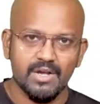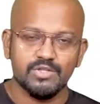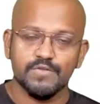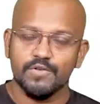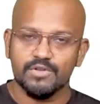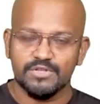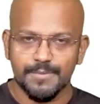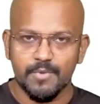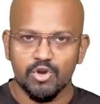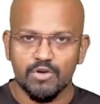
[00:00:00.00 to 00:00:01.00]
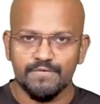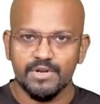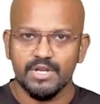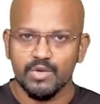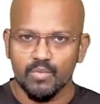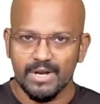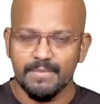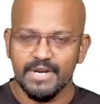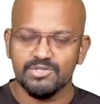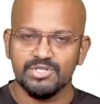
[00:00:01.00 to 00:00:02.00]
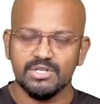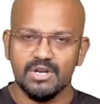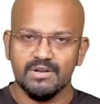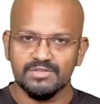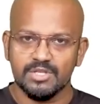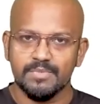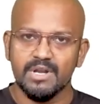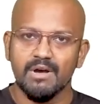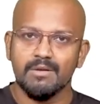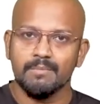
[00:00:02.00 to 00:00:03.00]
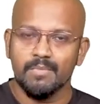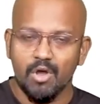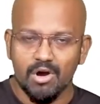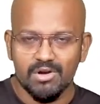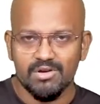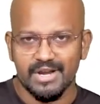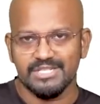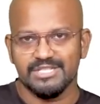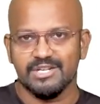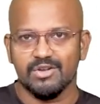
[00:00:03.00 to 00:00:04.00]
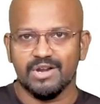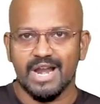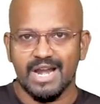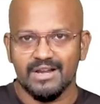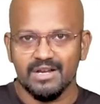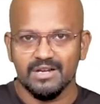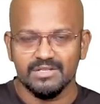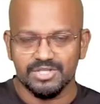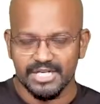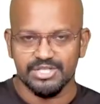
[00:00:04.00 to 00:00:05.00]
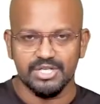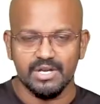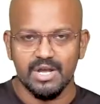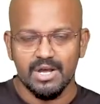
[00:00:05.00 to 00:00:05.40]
So for the treatment of it, you administer a receptor blocker agent or an antagonist agent,